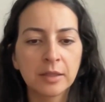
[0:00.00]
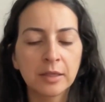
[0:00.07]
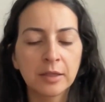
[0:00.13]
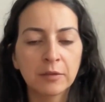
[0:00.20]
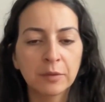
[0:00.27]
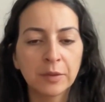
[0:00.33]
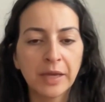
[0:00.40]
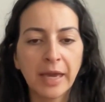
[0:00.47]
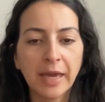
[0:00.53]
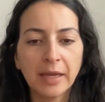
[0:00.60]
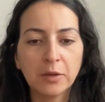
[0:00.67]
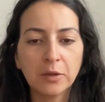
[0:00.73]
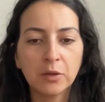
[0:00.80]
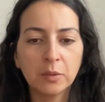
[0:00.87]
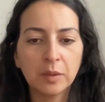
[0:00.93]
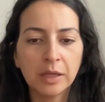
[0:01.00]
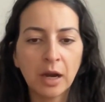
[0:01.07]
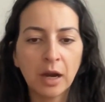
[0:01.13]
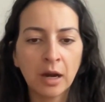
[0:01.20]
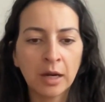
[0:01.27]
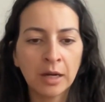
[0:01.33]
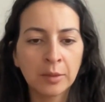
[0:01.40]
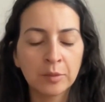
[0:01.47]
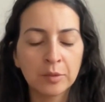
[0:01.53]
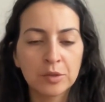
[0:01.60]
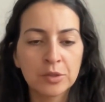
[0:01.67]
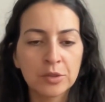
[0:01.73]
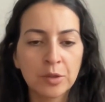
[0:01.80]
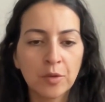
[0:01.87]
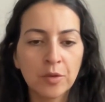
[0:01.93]
If we hate who we are, it will
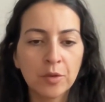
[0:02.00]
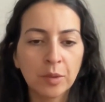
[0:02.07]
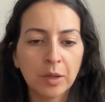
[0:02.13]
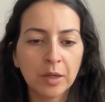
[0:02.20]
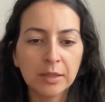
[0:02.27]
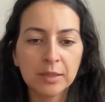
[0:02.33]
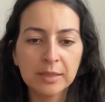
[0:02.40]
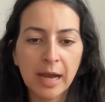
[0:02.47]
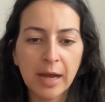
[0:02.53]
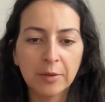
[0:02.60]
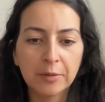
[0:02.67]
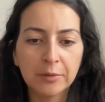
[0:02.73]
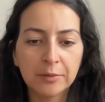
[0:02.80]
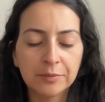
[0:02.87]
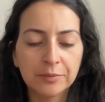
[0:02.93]
slow the work down.